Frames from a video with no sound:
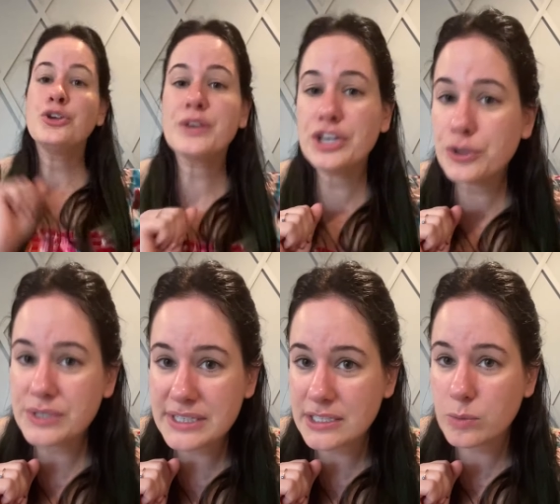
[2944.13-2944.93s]
you can
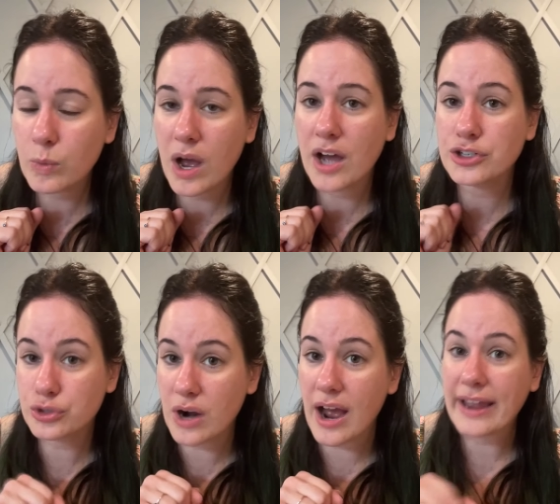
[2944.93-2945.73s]
use this uh,
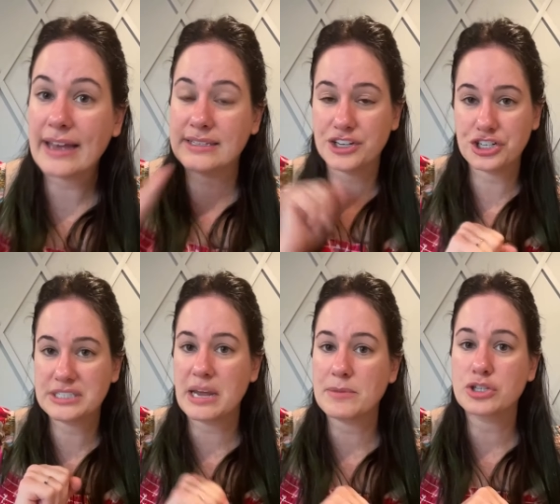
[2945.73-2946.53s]
dry, as I
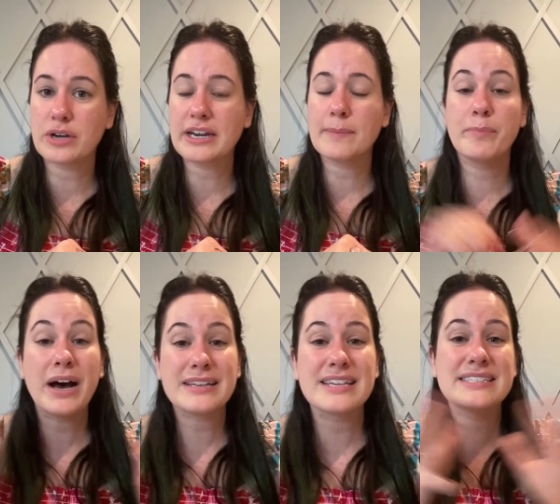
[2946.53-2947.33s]
just demonstrated,
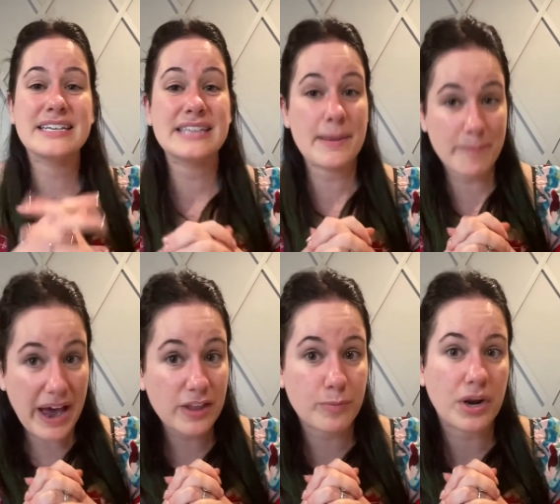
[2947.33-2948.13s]
but this is a
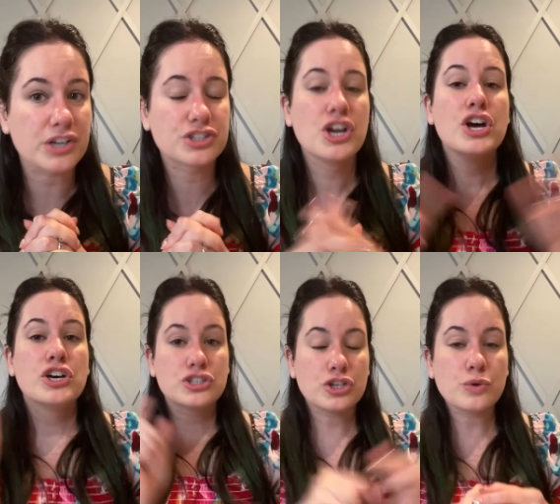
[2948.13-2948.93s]
bath brush,
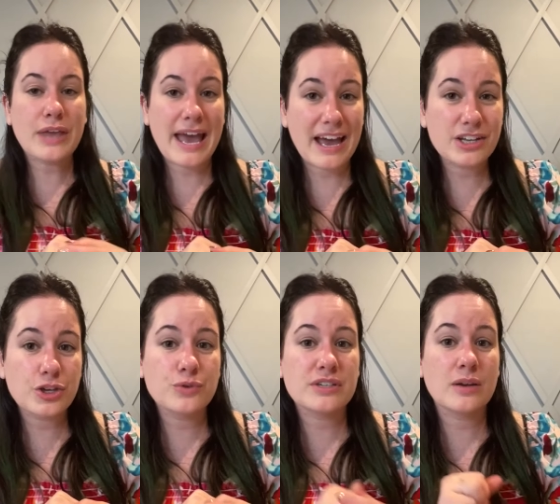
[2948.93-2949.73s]
so you
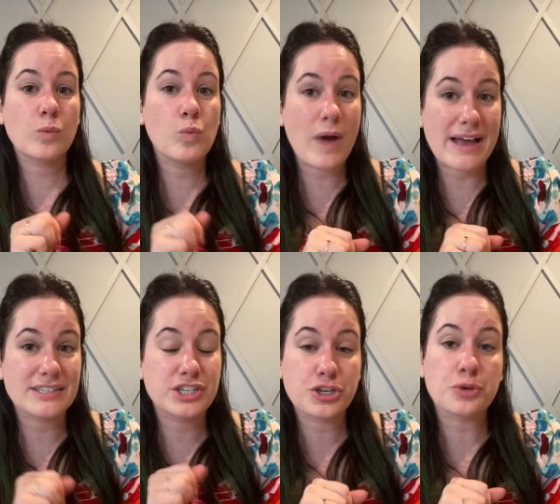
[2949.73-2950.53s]
can use it
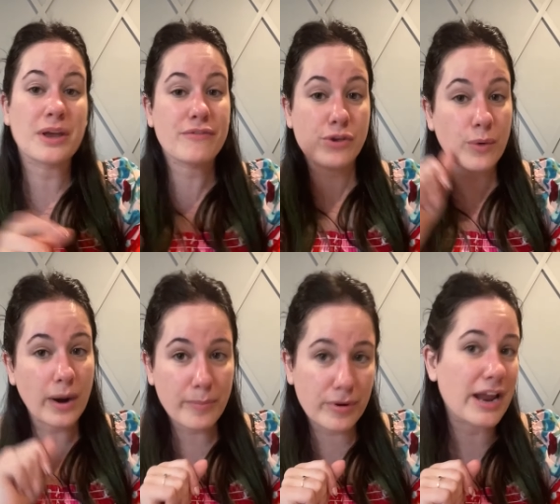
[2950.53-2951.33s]
wet too if you
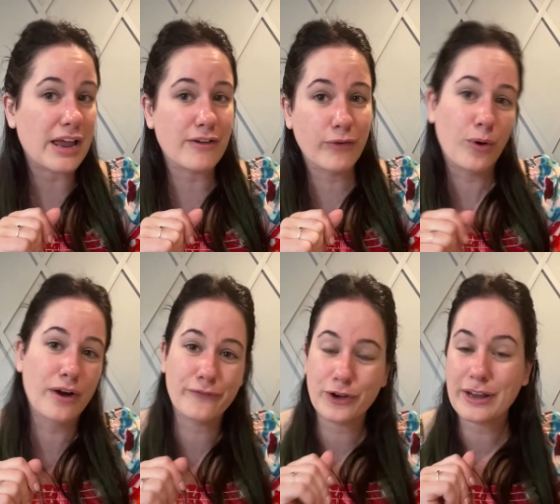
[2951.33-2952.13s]
are brave
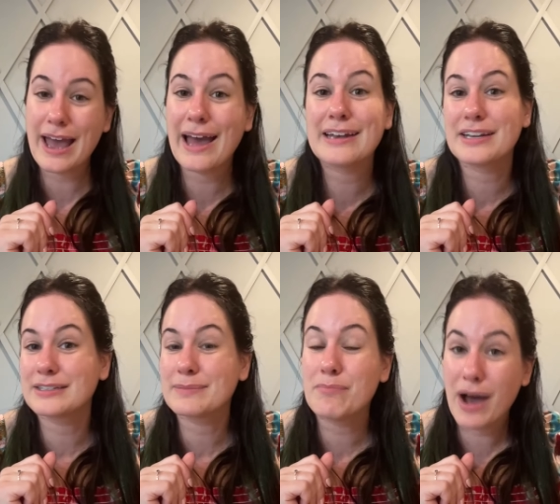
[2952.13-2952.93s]
or if your cat
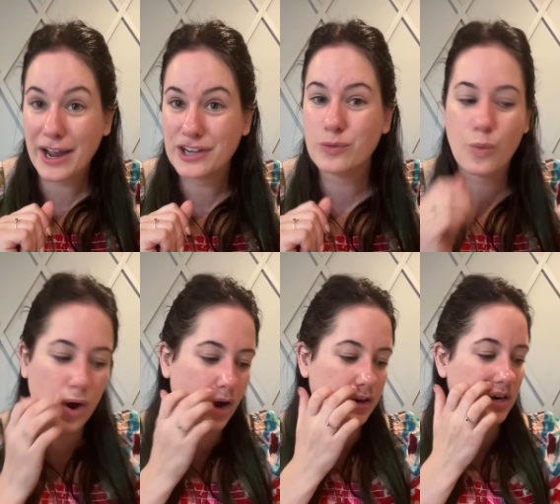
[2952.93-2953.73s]
doesn't mind
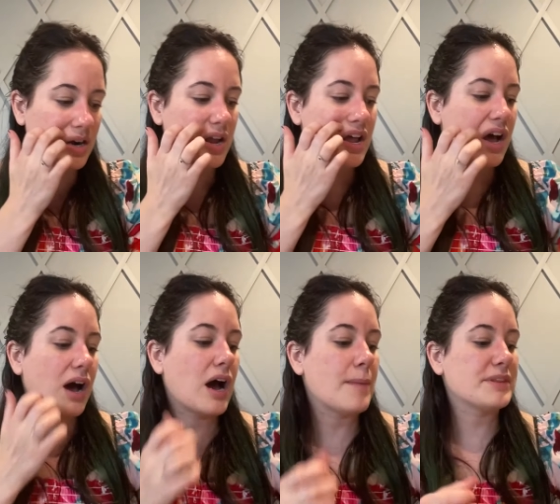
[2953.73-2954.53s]
water.
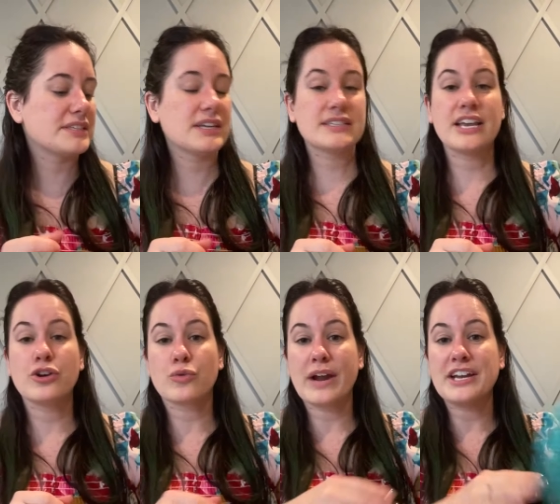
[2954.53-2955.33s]
Um, this does a
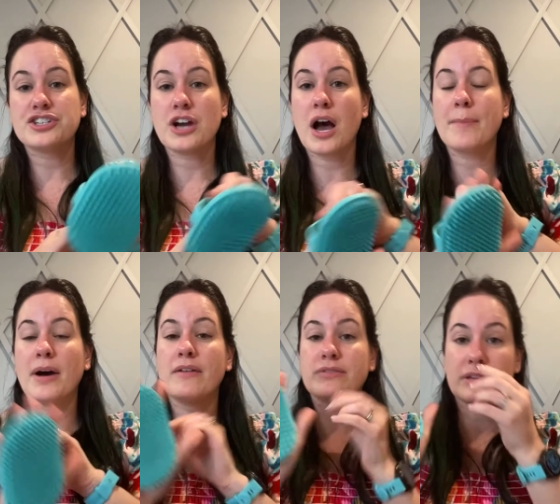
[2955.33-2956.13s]
great job
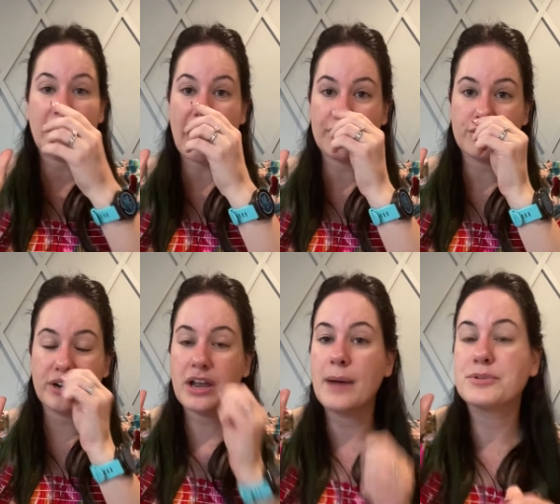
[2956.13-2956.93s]
of
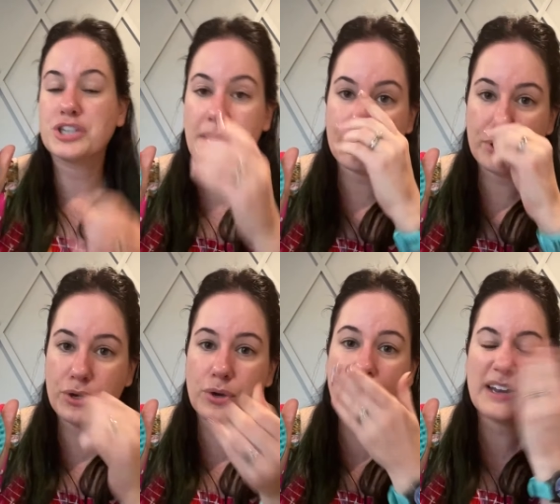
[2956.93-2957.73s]
lathering up
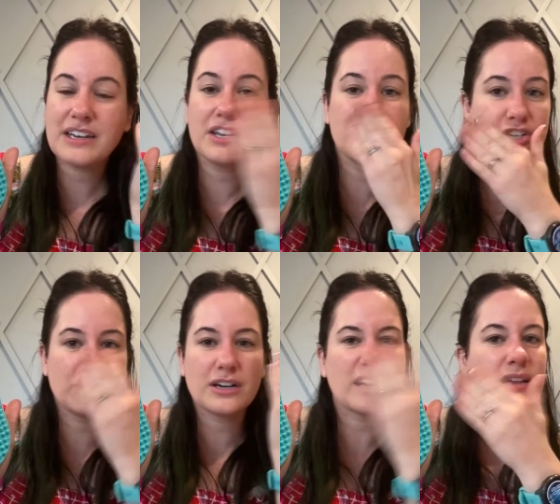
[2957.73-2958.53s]
shampoo and
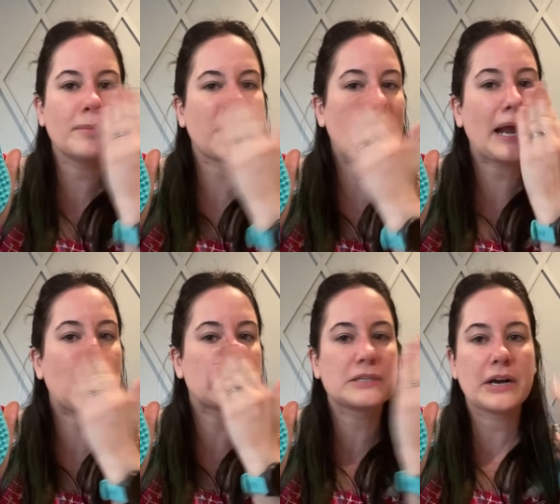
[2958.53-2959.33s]
conditioner. Got a little bit of
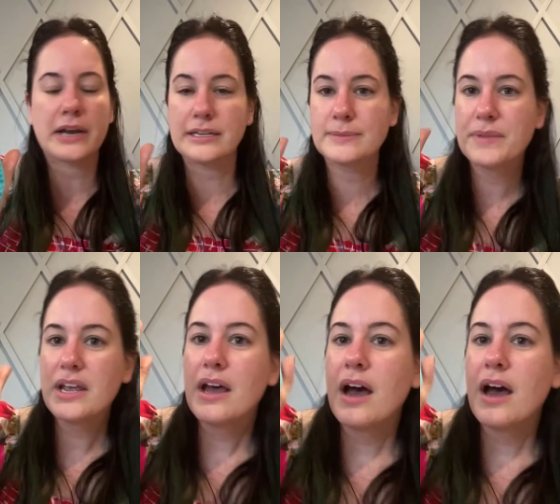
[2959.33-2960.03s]
hair, sorry guys.